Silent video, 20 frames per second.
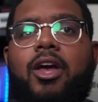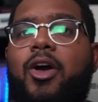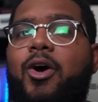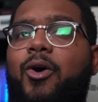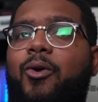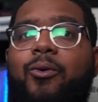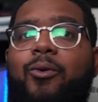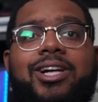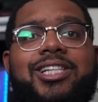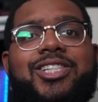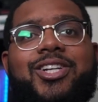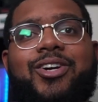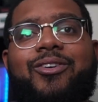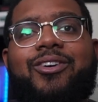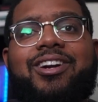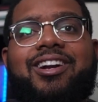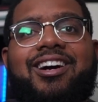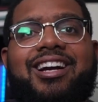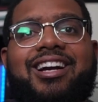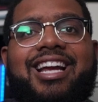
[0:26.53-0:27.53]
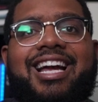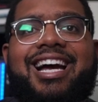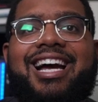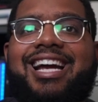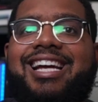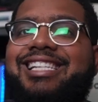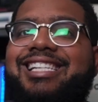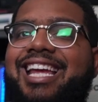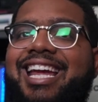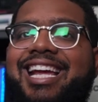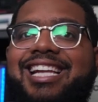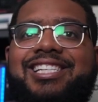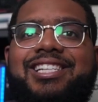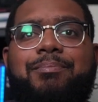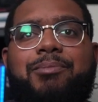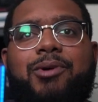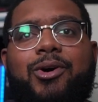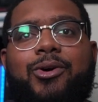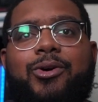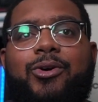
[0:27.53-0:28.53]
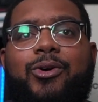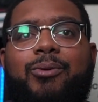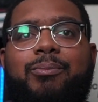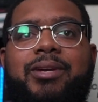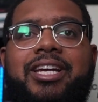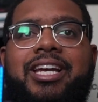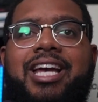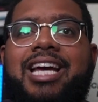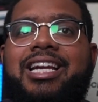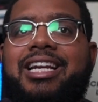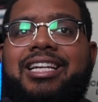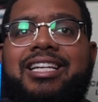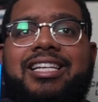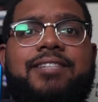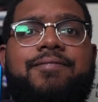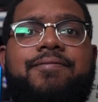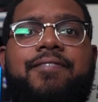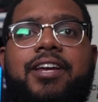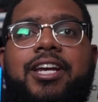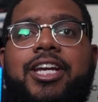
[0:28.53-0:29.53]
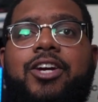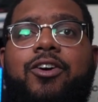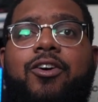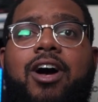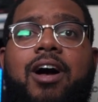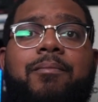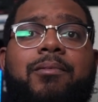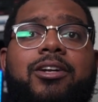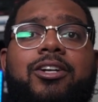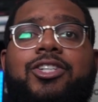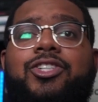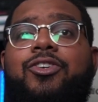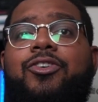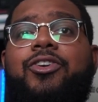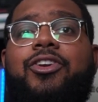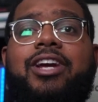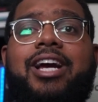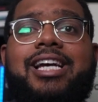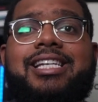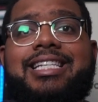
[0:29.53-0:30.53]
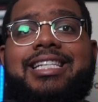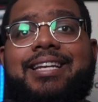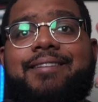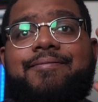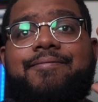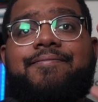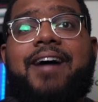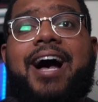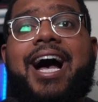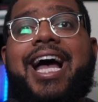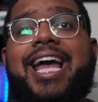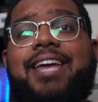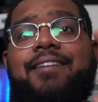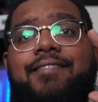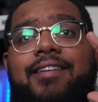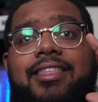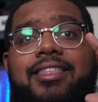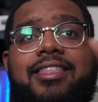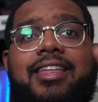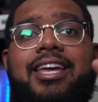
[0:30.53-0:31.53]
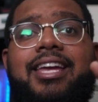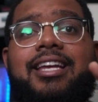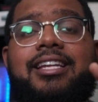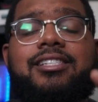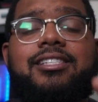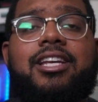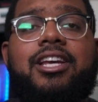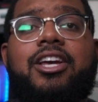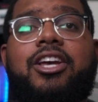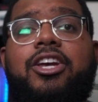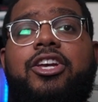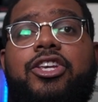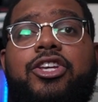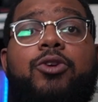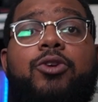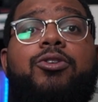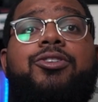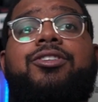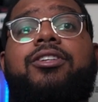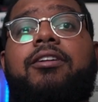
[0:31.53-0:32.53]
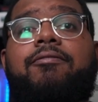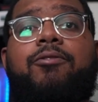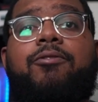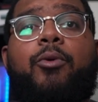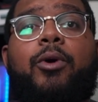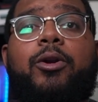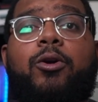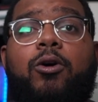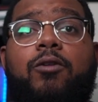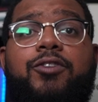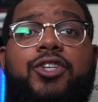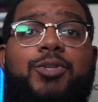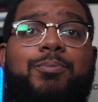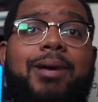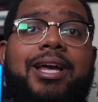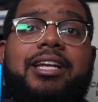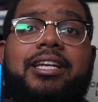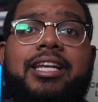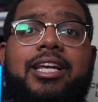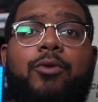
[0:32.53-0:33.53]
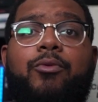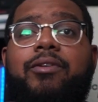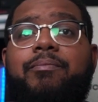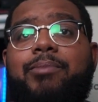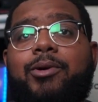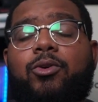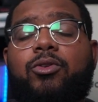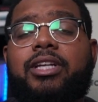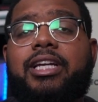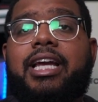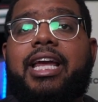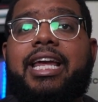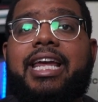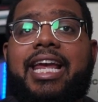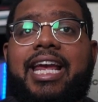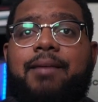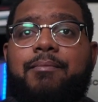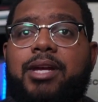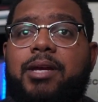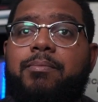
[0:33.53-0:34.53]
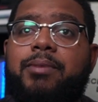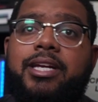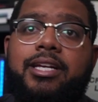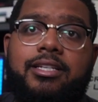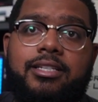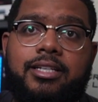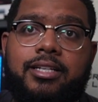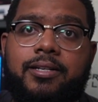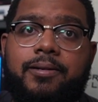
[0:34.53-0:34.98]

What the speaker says: What's going on, guys? It's your boy Kobe, and in this video, I'm going to show you guys the 5 things you should avoid overspending when building a gaming PC.